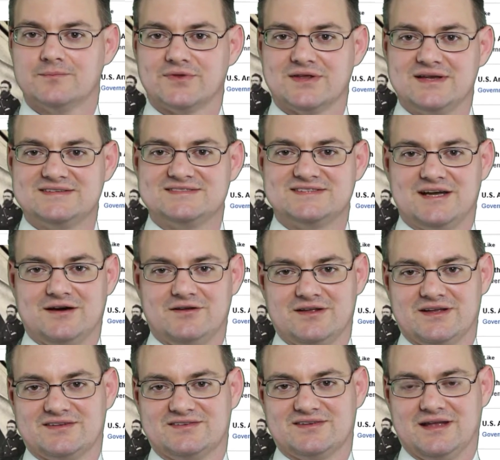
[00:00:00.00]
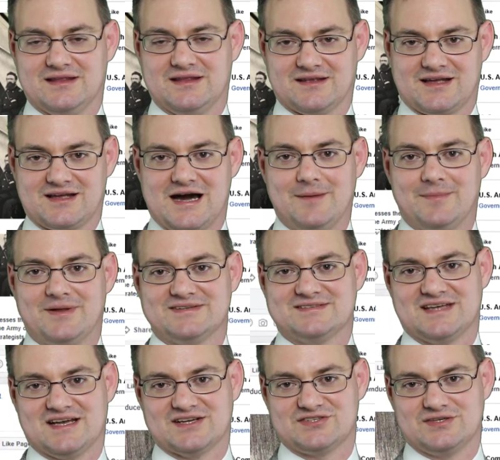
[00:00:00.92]
Please tell us in the
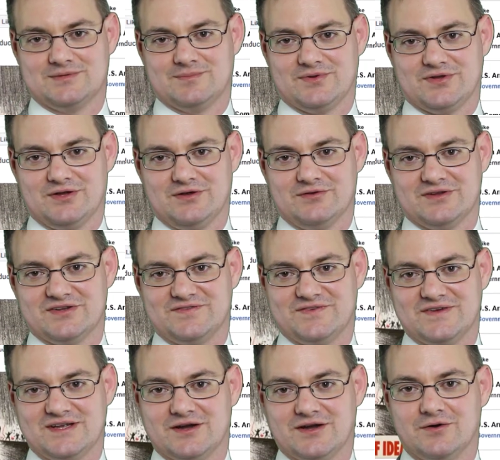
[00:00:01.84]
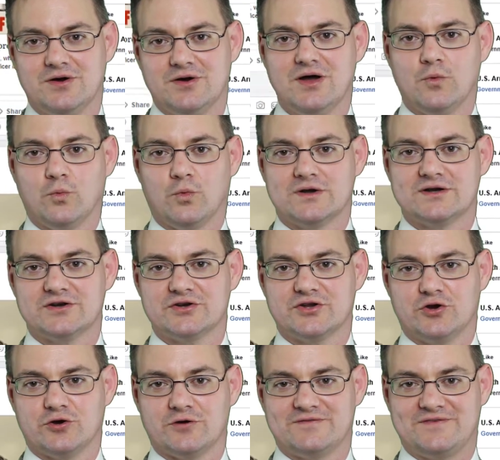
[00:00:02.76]
comment section below this video what are
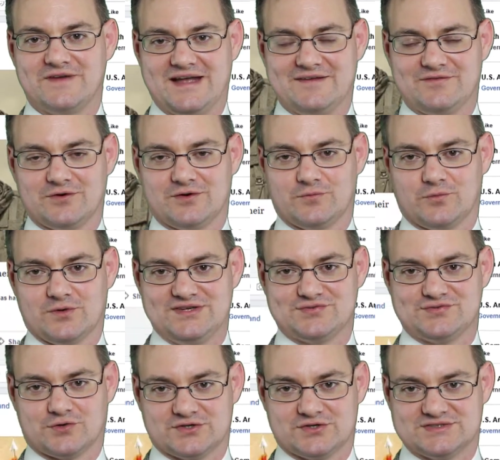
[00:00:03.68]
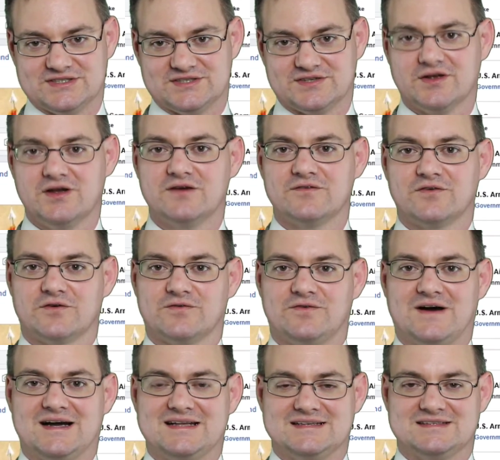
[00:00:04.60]
your favorite resources for
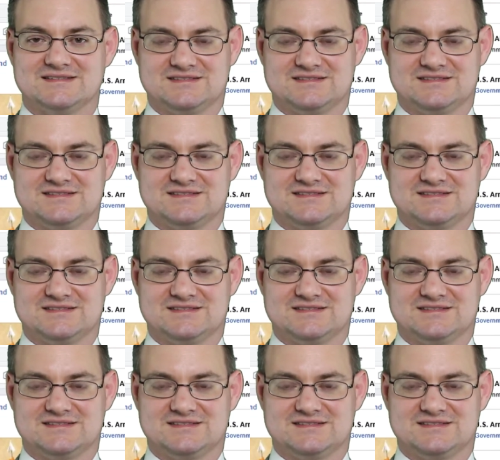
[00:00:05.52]
finding